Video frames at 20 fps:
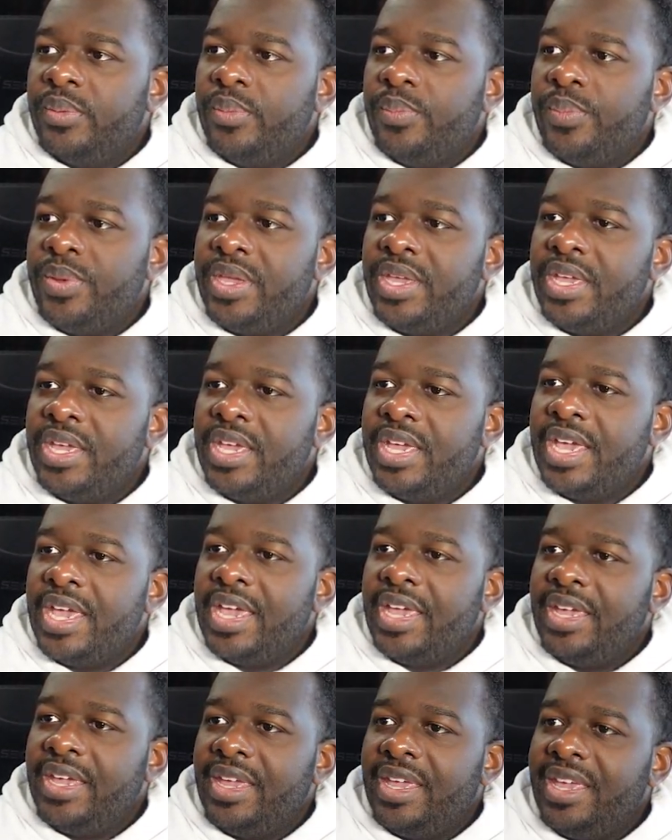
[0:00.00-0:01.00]

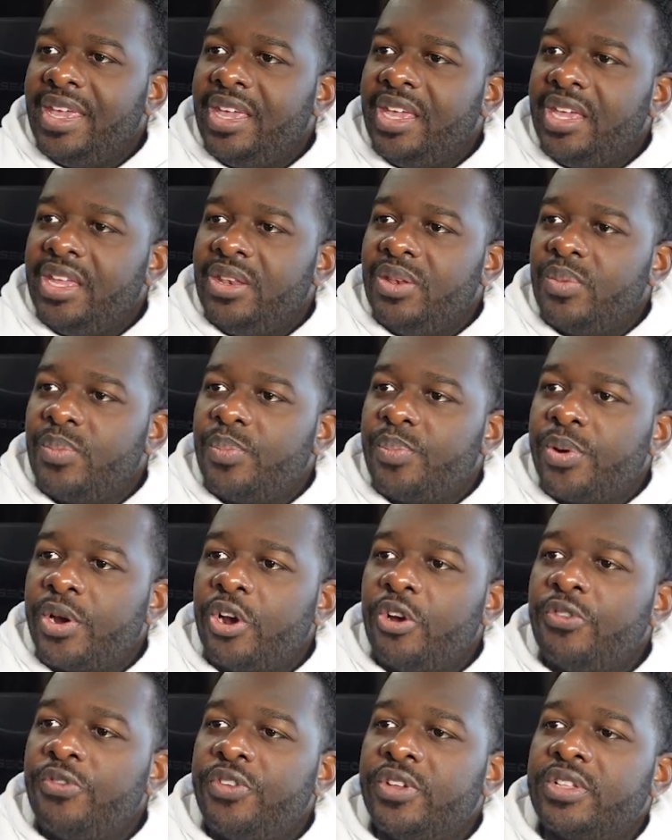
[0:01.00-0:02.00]
be in
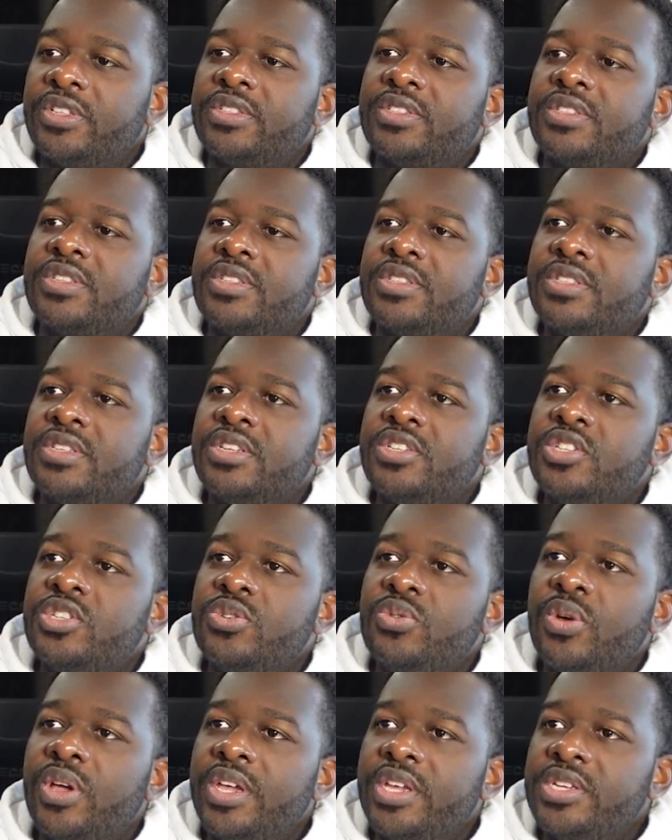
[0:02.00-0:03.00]
perfect
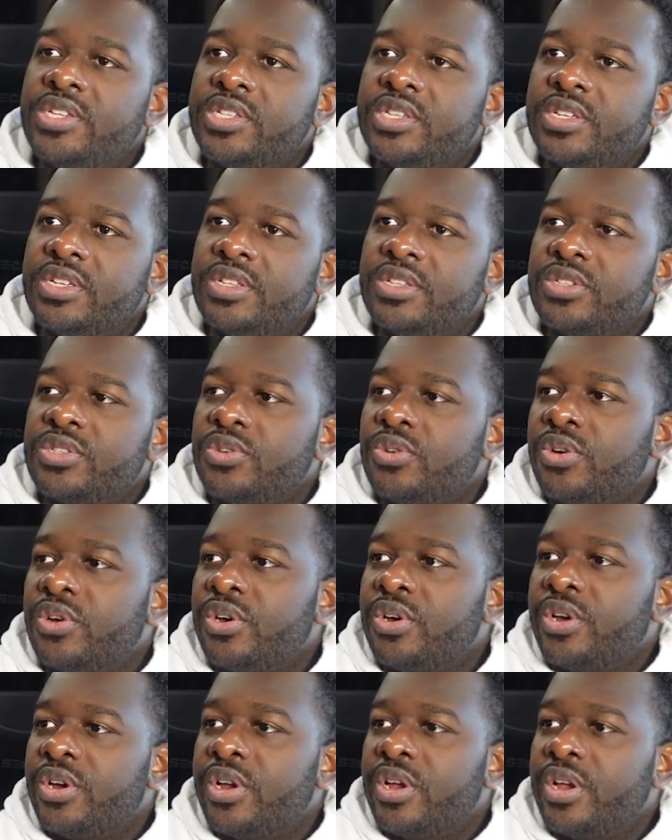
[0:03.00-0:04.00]
situations,
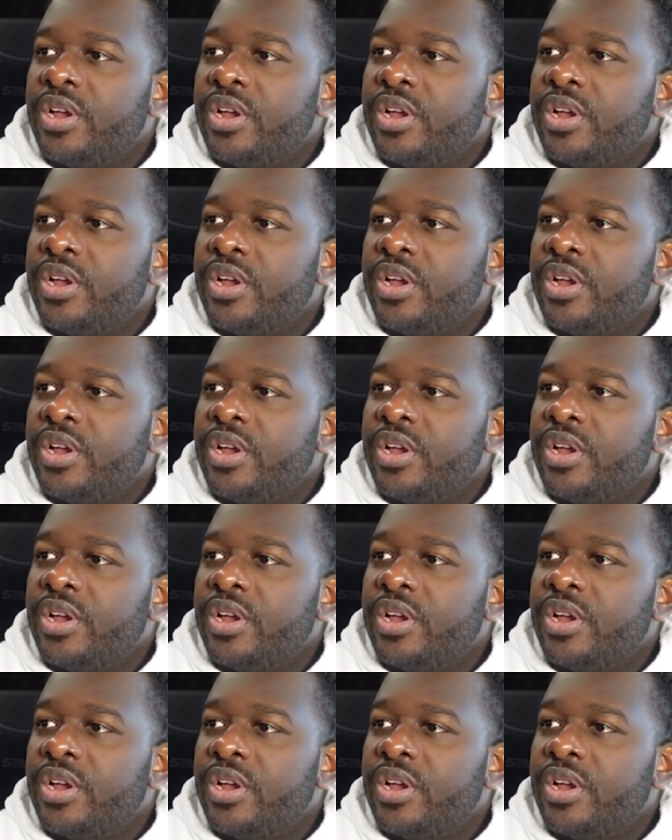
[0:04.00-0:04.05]
or